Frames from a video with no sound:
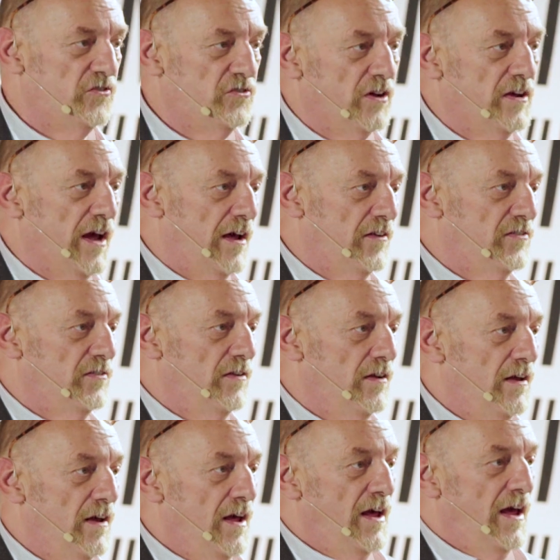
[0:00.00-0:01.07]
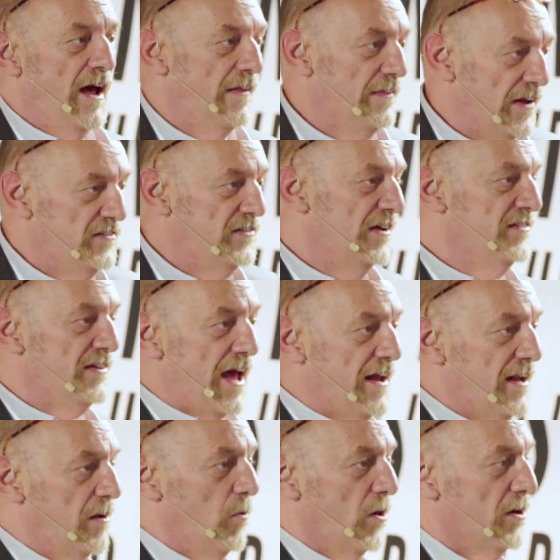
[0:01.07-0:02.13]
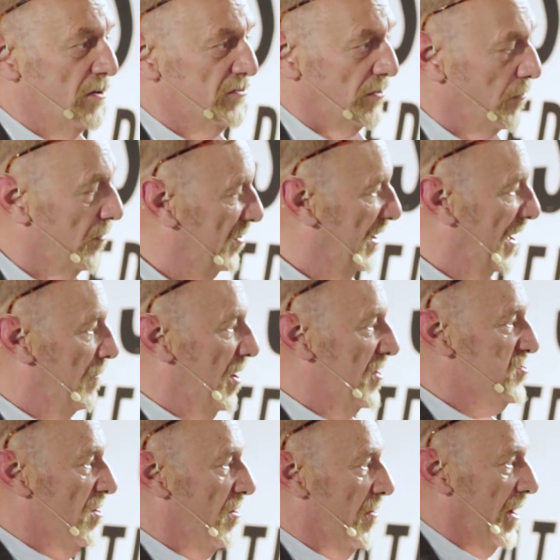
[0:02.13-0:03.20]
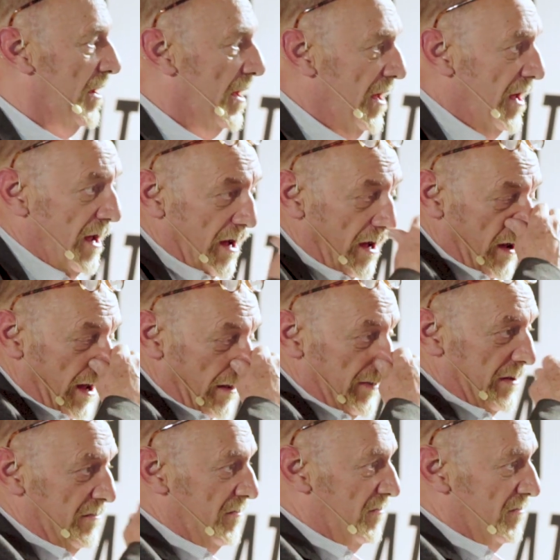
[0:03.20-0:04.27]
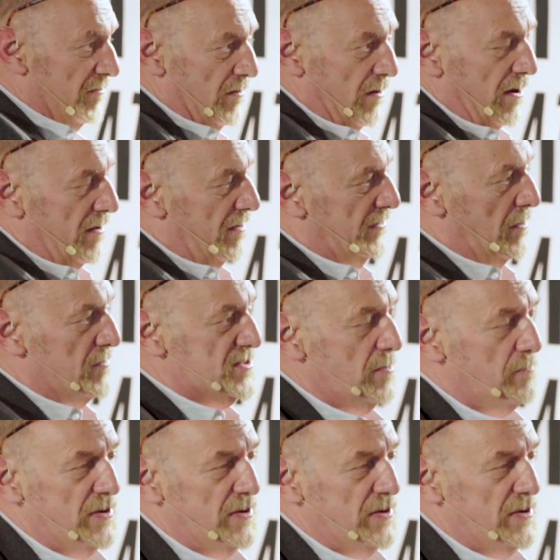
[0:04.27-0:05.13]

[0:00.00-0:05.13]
as you get. And that's exactly what goes on with the MHRA. There was a